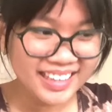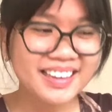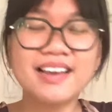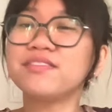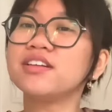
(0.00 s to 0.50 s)

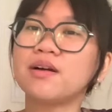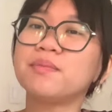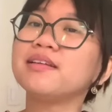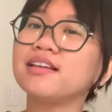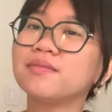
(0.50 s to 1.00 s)
If you know
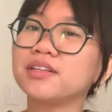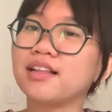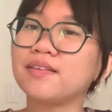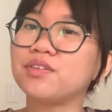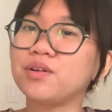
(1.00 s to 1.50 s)
me in real
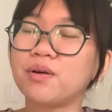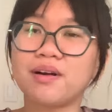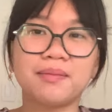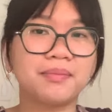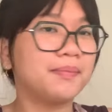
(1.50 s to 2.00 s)
life, you know
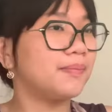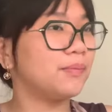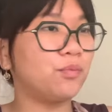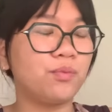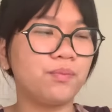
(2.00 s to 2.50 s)
I'm
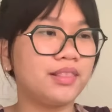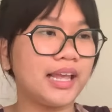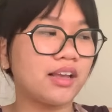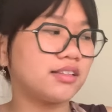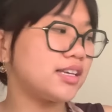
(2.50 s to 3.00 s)

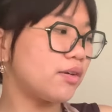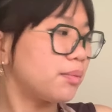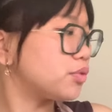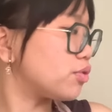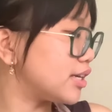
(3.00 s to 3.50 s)
like a
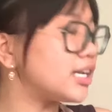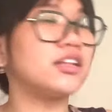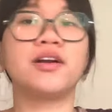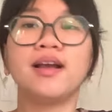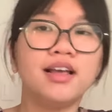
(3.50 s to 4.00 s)
terrible
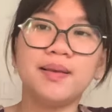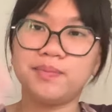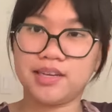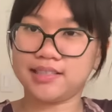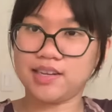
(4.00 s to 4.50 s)
storyteller
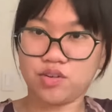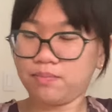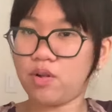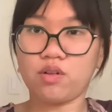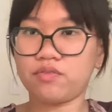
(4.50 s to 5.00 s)
because I
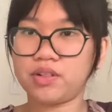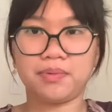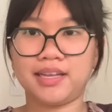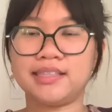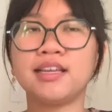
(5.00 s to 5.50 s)
jump all over the
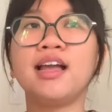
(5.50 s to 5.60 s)
place.